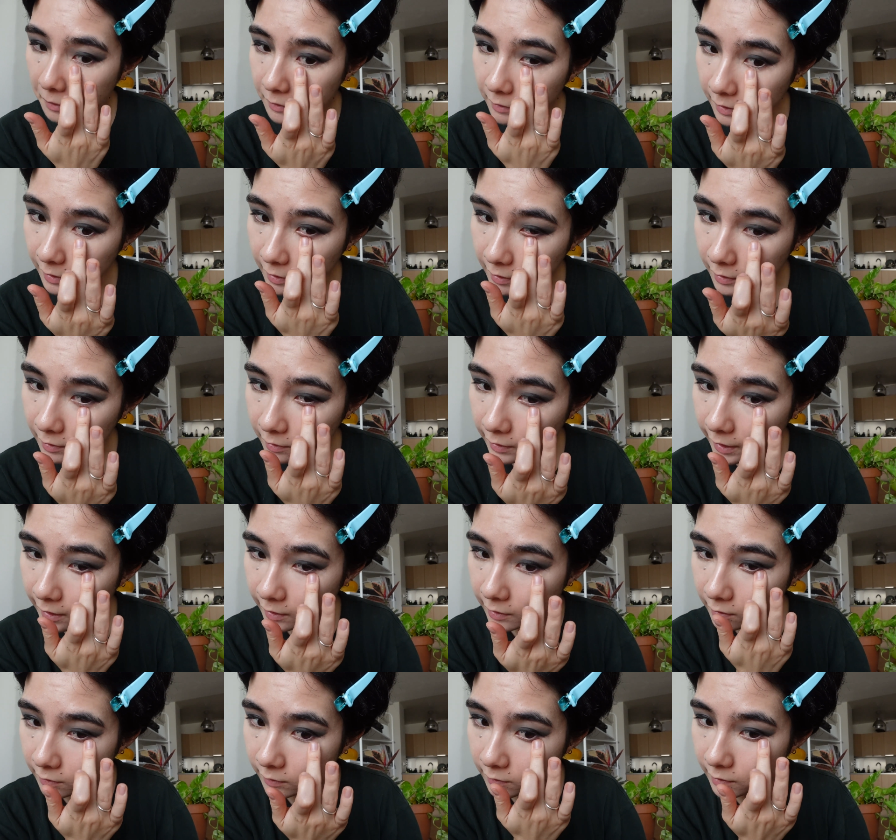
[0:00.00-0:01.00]
taking
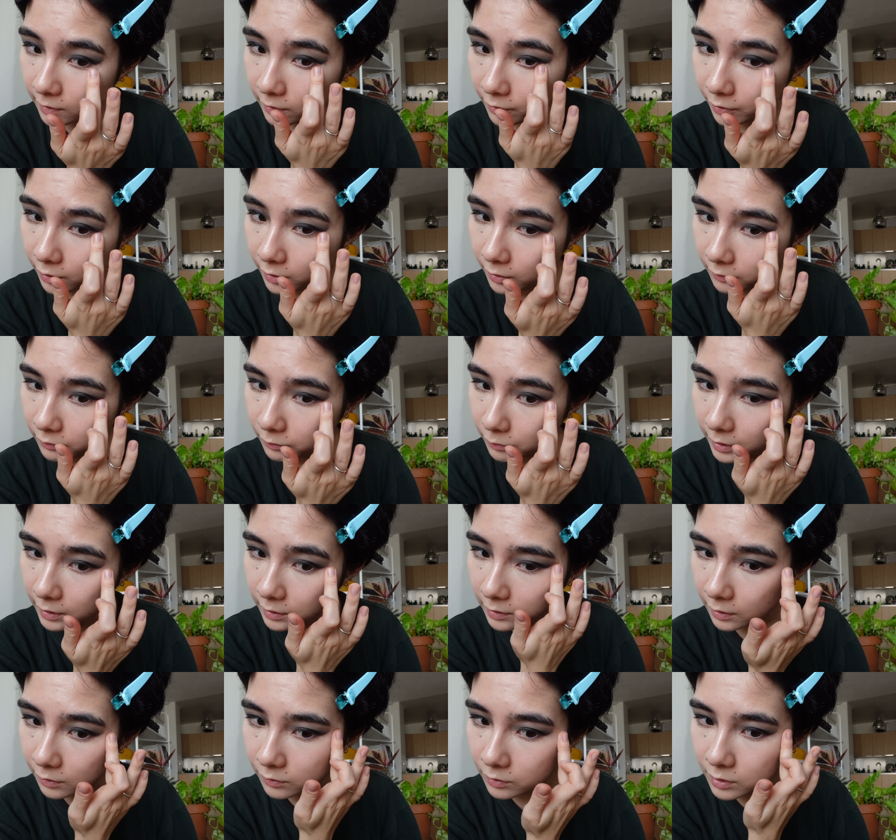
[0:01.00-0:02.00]
that concealer off right
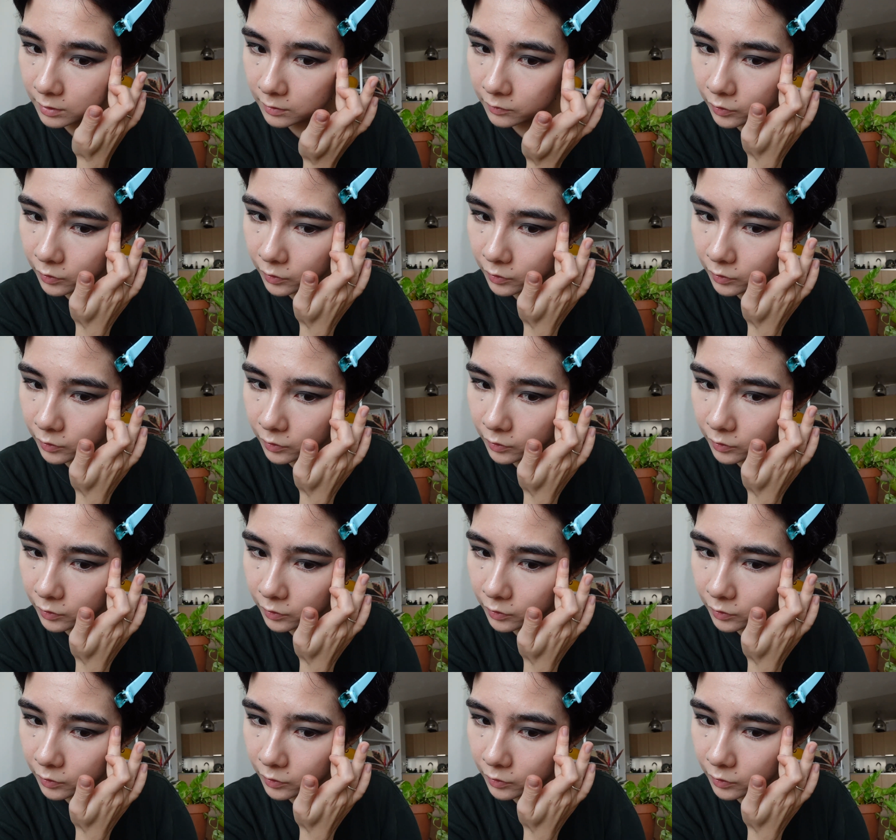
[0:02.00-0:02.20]
there just